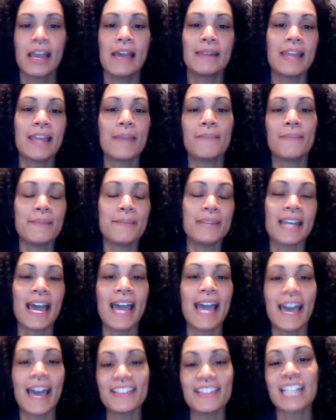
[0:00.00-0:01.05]
maybe
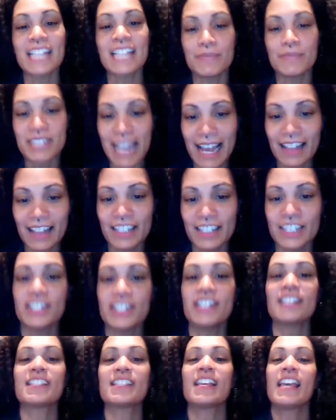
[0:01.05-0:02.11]
not have the same
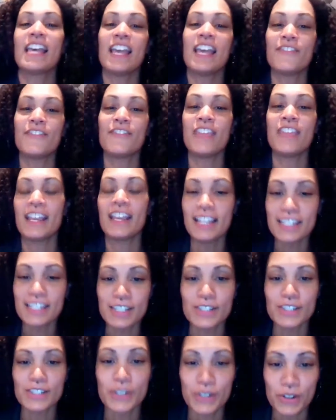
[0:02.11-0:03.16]
challenges? If they
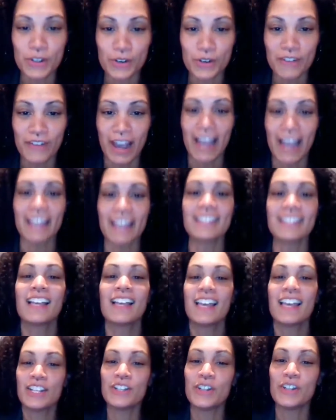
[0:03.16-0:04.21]
listen to your advice,
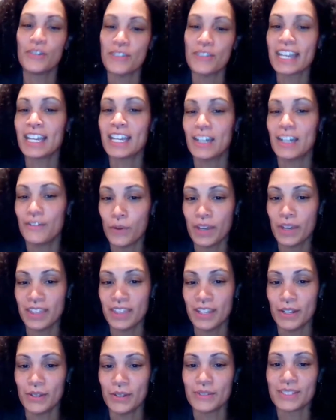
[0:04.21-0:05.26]
you know, they can
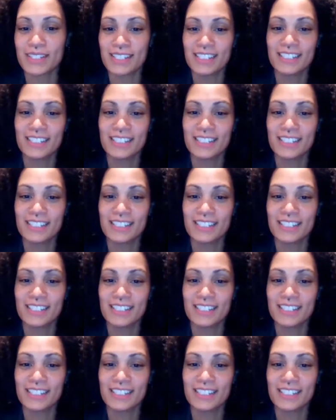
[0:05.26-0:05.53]
avoid those.